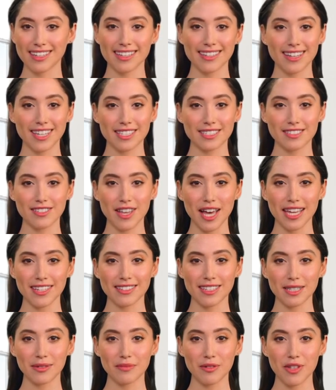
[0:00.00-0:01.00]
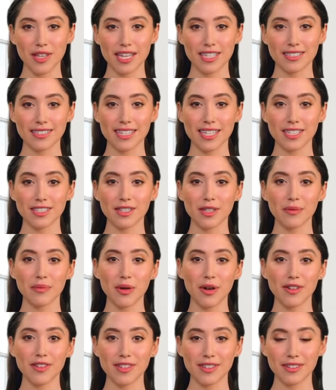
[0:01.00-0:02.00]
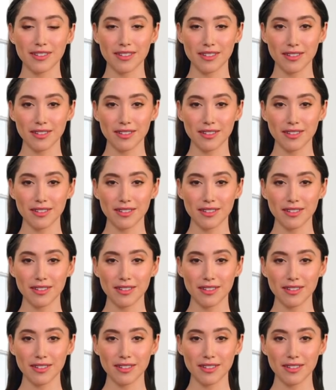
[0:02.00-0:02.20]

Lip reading: Let's dive deeper into each component.